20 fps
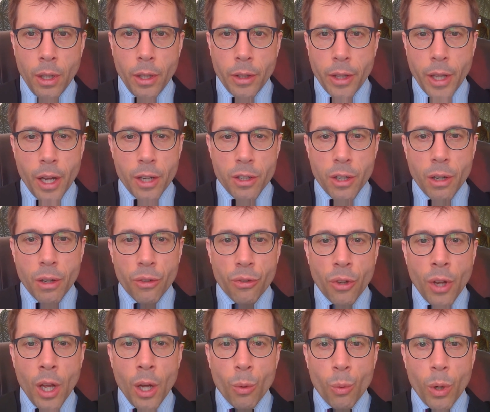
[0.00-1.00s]
The idea
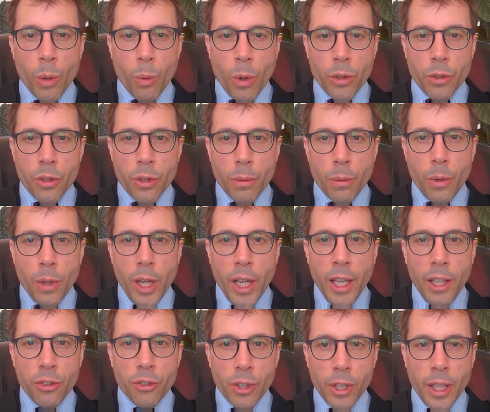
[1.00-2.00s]
is we want to
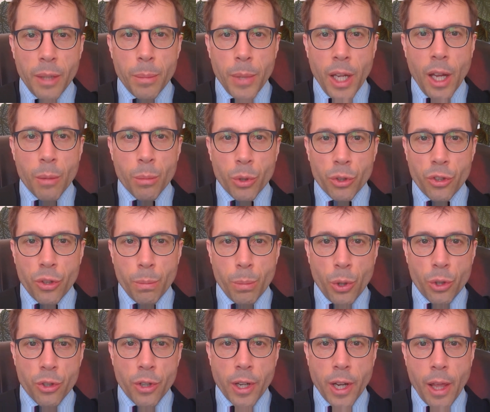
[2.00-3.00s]
easily be able to
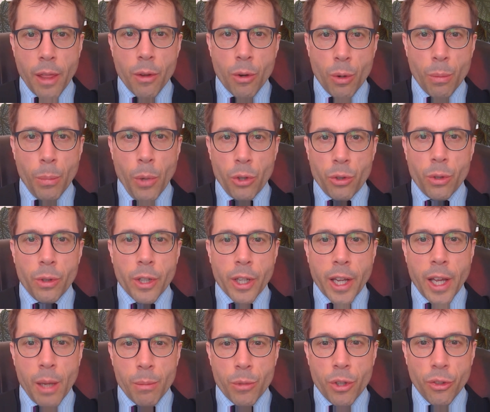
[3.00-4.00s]
put together a model that
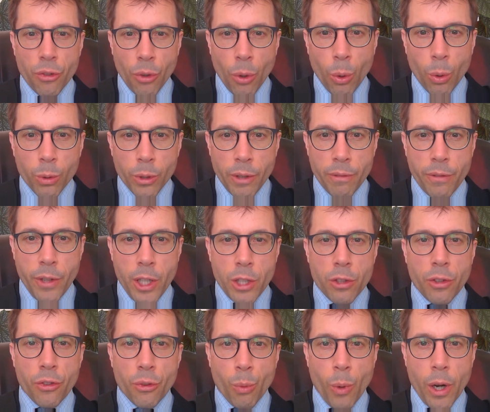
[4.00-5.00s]
captures all the
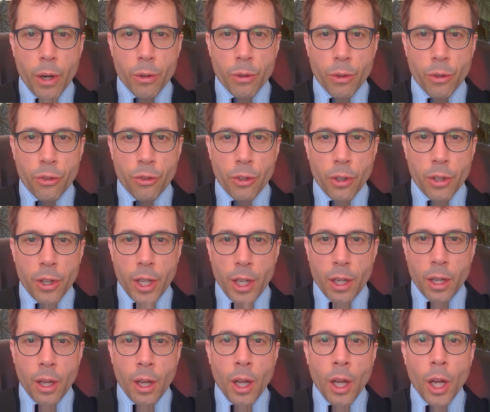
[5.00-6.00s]
features we're interested
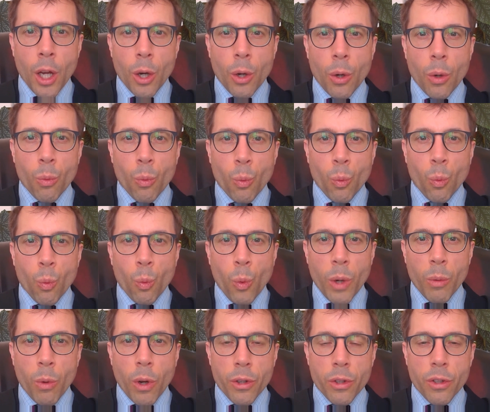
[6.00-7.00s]
in. We
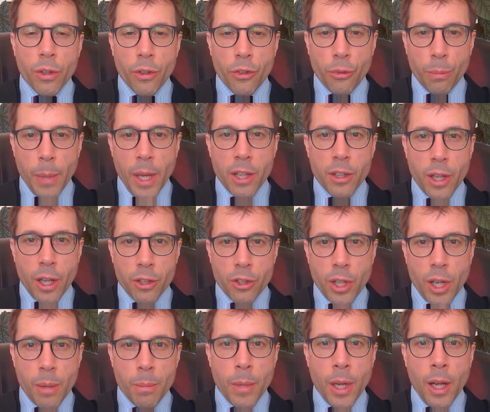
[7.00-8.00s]
want to spend our
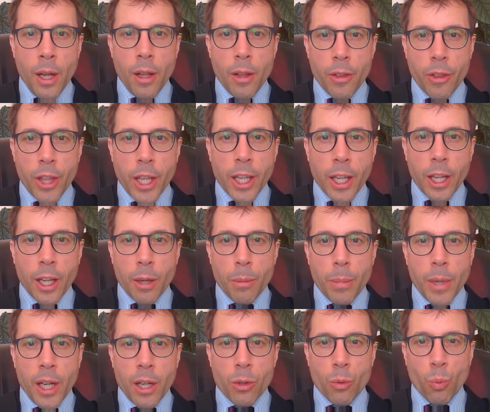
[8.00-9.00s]
time thinking
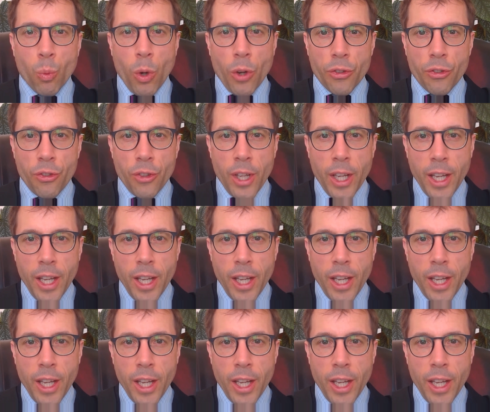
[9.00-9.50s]
about what's